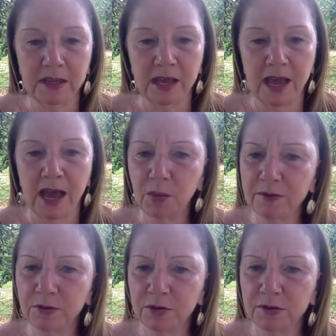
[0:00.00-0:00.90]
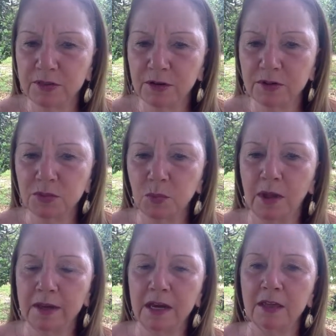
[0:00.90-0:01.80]
However, there is
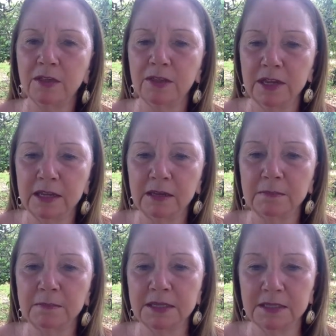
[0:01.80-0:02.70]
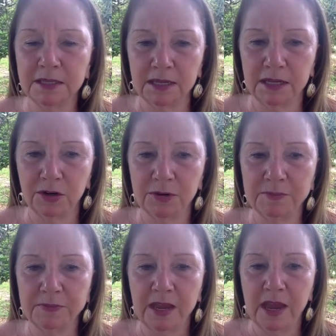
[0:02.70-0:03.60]
one thing missing here,
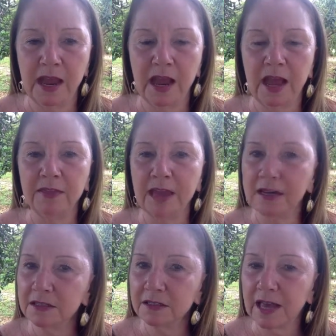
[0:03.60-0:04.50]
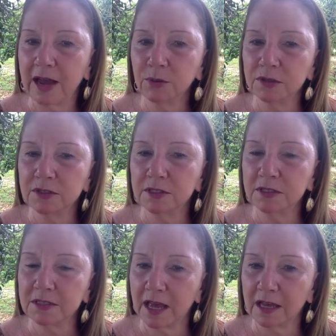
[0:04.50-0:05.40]
and that is our
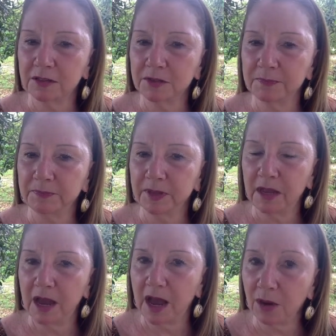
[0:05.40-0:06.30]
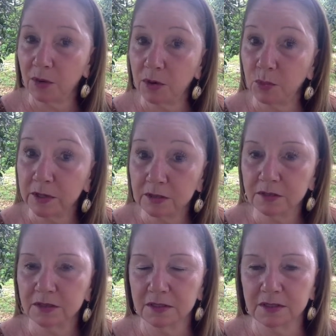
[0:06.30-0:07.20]
success, our real
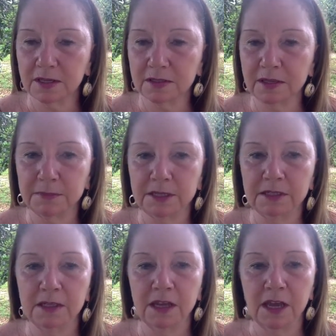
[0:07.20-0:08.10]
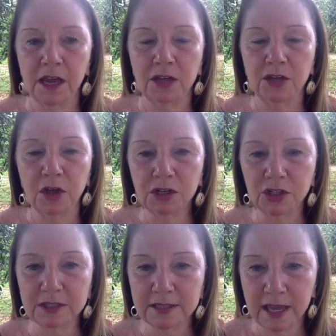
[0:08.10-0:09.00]
success, I mean. Not
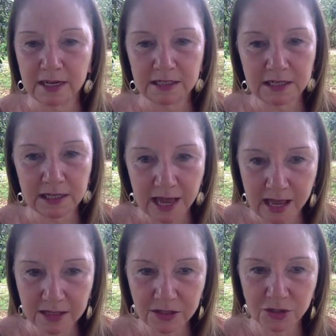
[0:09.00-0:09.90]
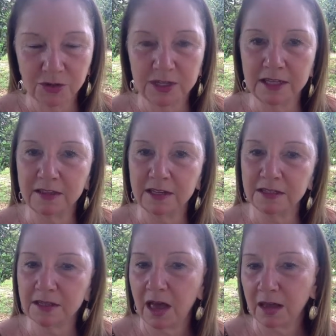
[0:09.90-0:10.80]
just getting to class, turning in the
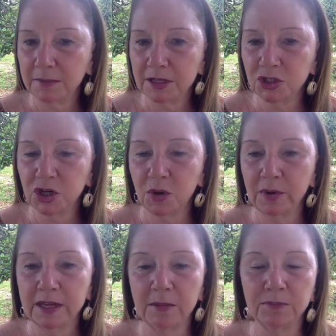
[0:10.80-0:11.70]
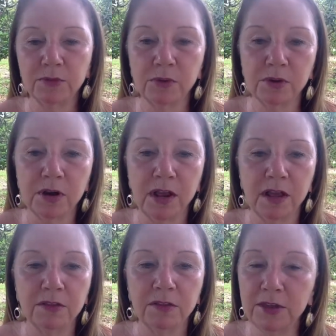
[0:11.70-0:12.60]
assignment, showing up for
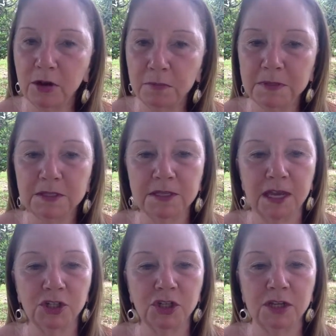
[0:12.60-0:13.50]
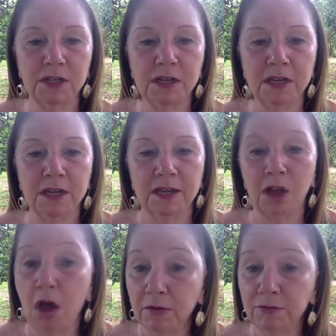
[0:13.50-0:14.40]
the therapy session,
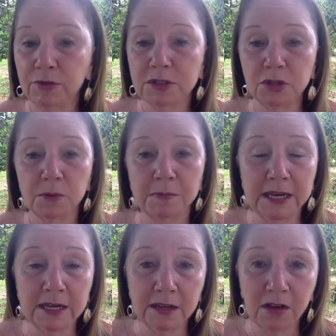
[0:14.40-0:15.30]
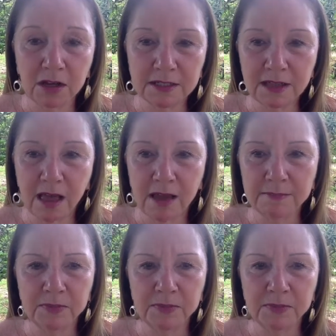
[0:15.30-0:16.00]
conference, or meeting on time,